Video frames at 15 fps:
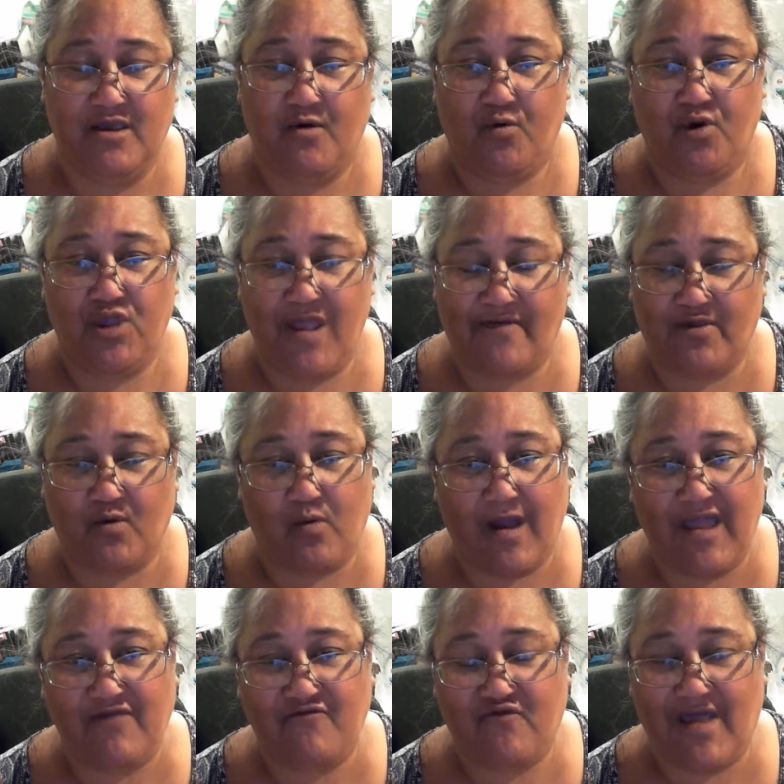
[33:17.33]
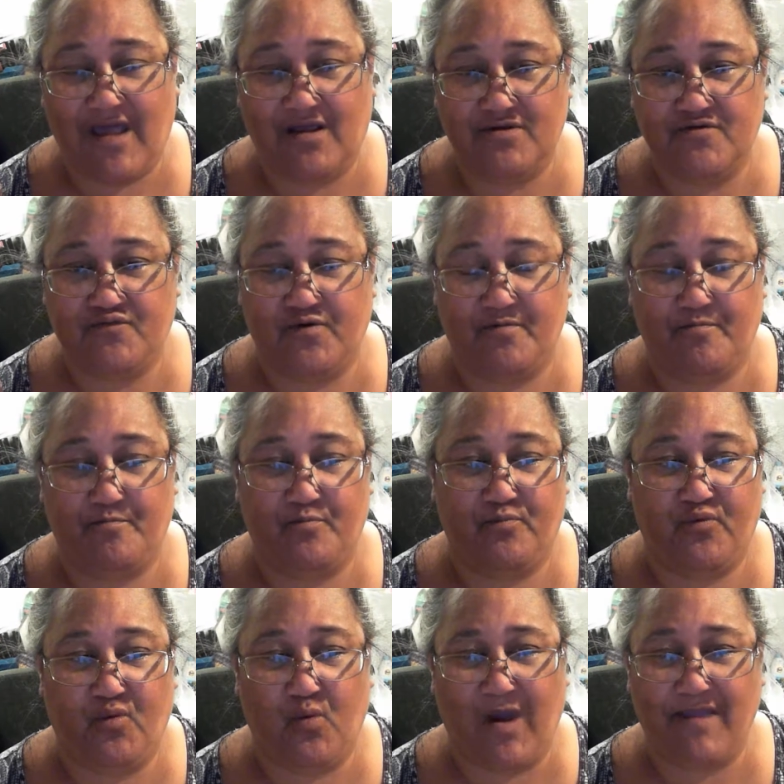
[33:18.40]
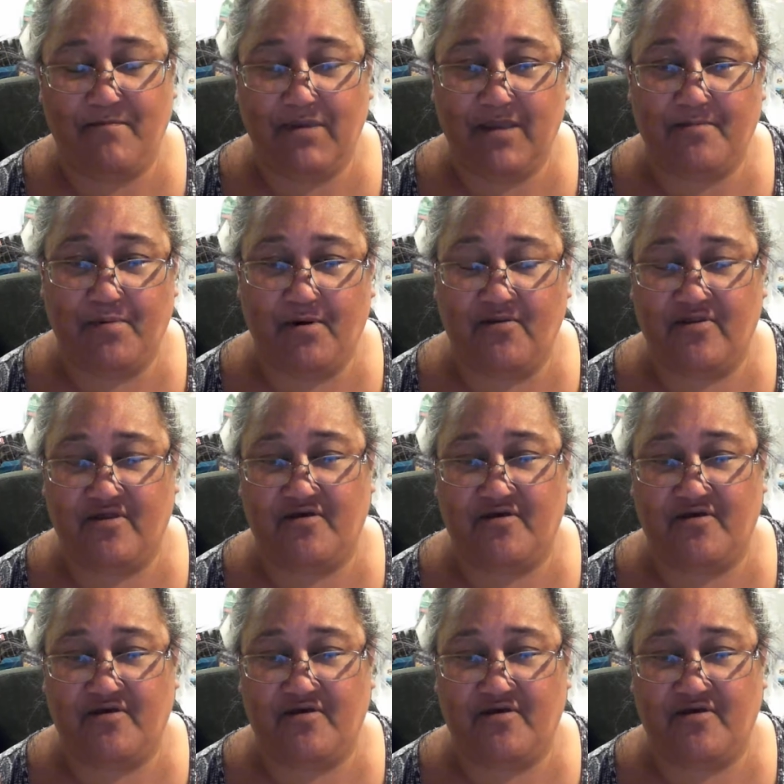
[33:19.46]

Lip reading: where you have the white fountain for white people